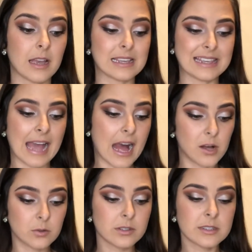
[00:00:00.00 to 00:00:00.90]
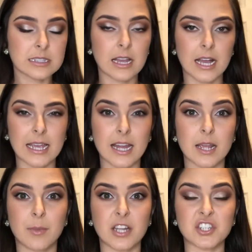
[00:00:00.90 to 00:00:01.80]
Gowns, again, I
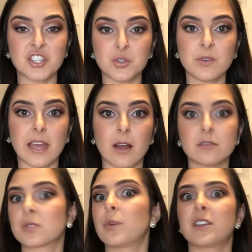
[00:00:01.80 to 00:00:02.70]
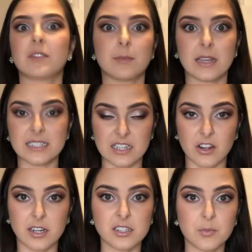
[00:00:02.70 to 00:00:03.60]
bought 2 gowns. One of them I did
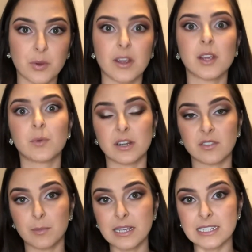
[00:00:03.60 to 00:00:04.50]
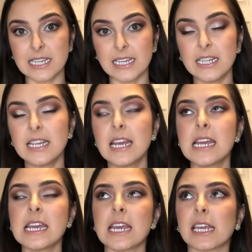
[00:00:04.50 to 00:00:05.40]
not end up wearing, one of them I did.
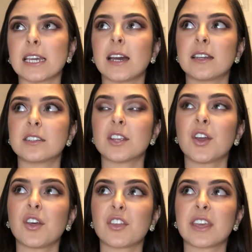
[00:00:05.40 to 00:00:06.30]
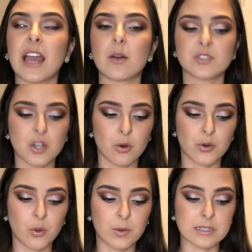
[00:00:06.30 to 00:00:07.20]
And the gown
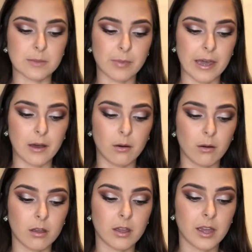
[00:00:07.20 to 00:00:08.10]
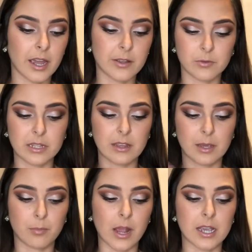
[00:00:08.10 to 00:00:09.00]
total was about, I only like
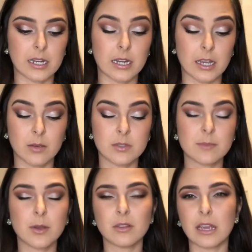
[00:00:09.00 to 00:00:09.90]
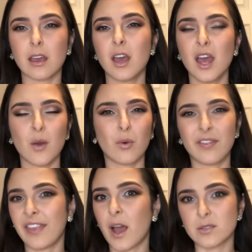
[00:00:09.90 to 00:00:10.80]
bracketed it. It was about like
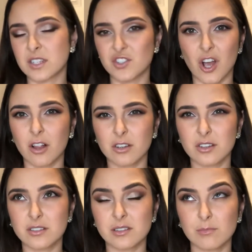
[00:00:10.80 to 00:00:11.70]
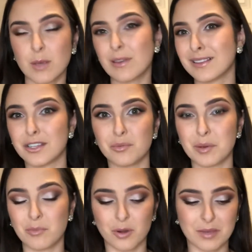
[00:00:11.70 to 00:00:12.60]
$1,000, maybe a little bit
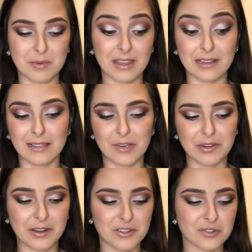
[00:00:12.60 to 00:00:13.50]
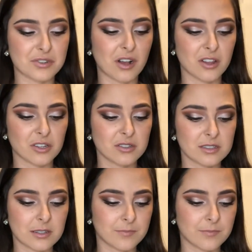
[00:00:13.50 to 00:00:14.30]
more, maybe like $1,100.